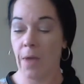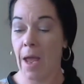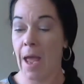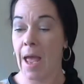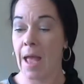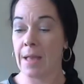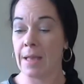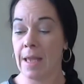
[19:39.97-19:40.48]

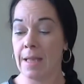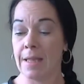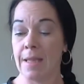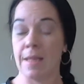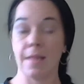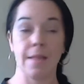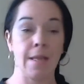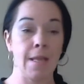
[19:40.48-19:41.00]
And it
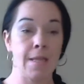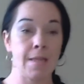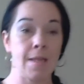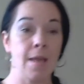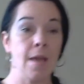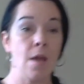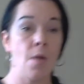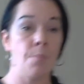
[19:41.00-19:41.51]
is this
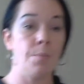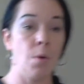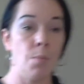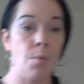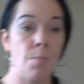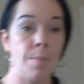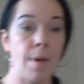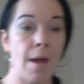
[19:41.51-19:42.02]

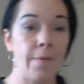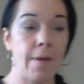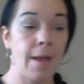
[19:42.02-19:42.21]
bubble bath